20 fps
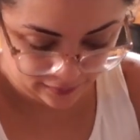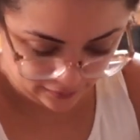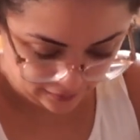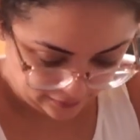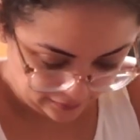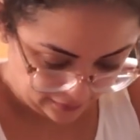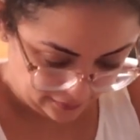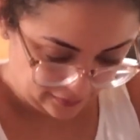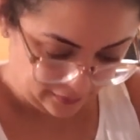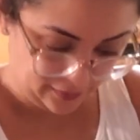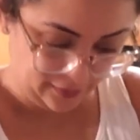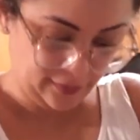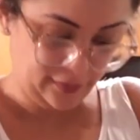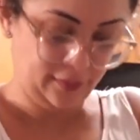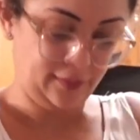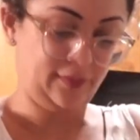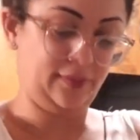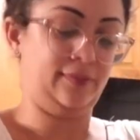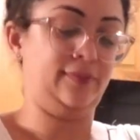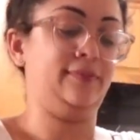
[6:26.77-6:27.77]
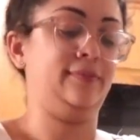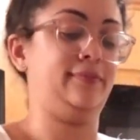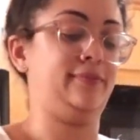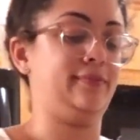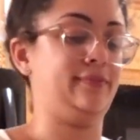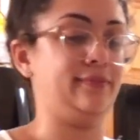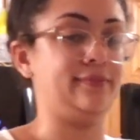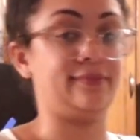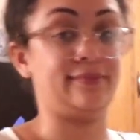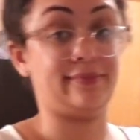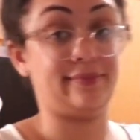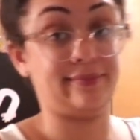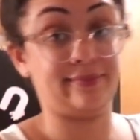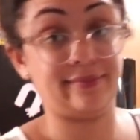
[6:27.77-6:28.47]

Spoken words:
No one is speaking in this clip.